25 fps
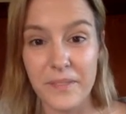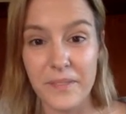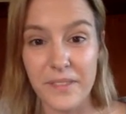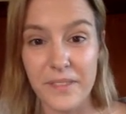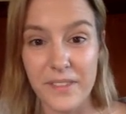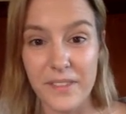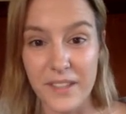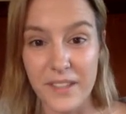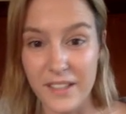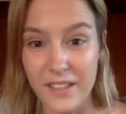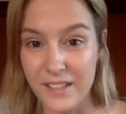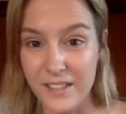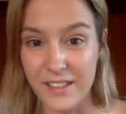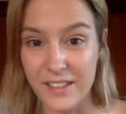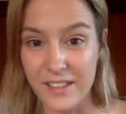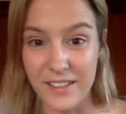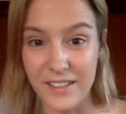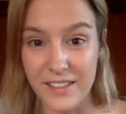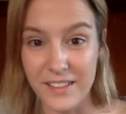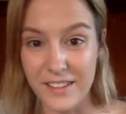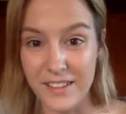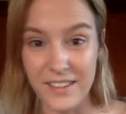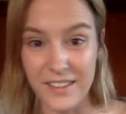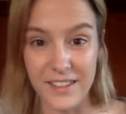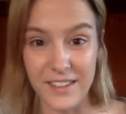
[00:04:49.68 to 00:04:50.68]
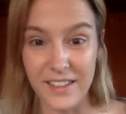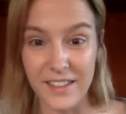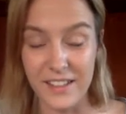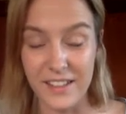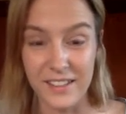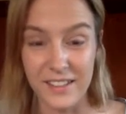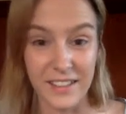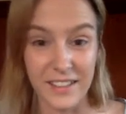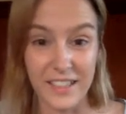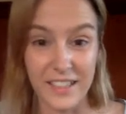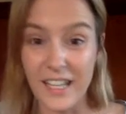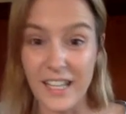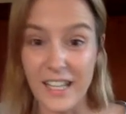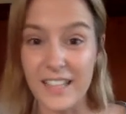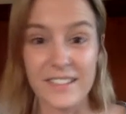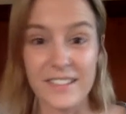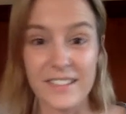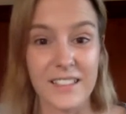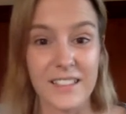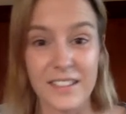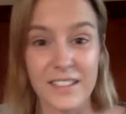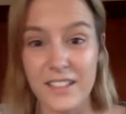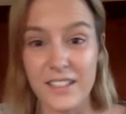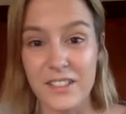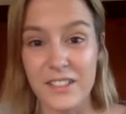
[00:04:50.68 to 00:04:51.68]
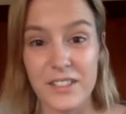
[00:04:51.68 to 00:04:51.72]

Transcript: the class and